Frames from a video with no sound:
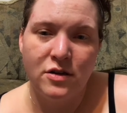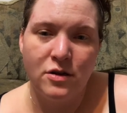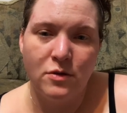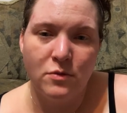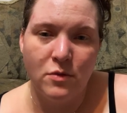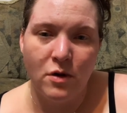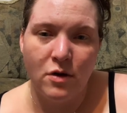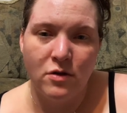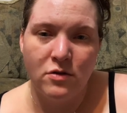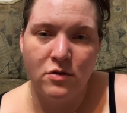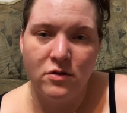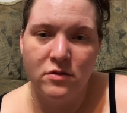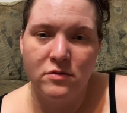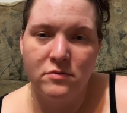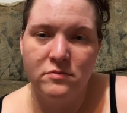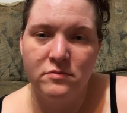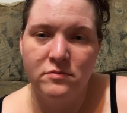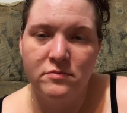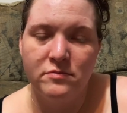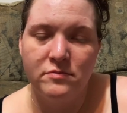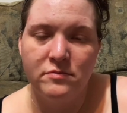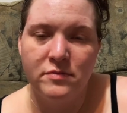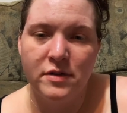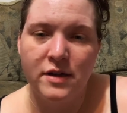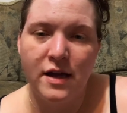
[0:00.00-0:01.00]
You're
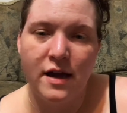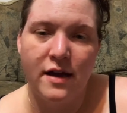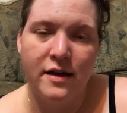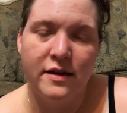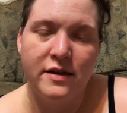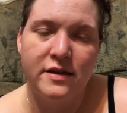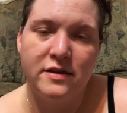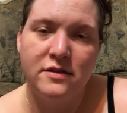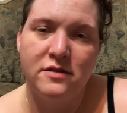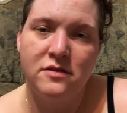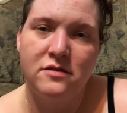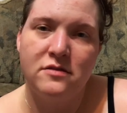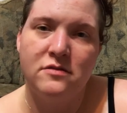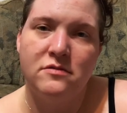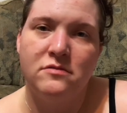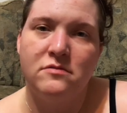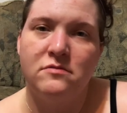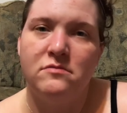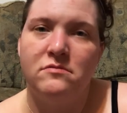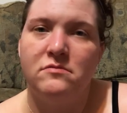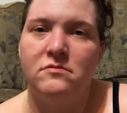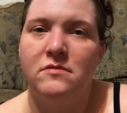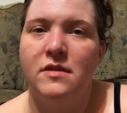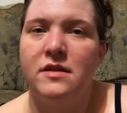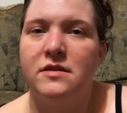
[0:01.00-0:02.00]
welcome. But yeah, it's
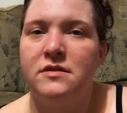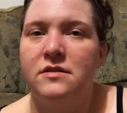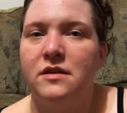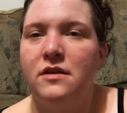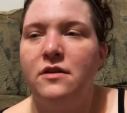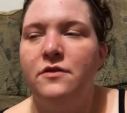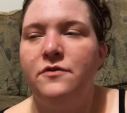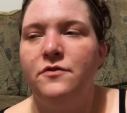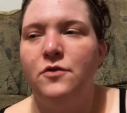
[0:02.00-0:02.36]
instead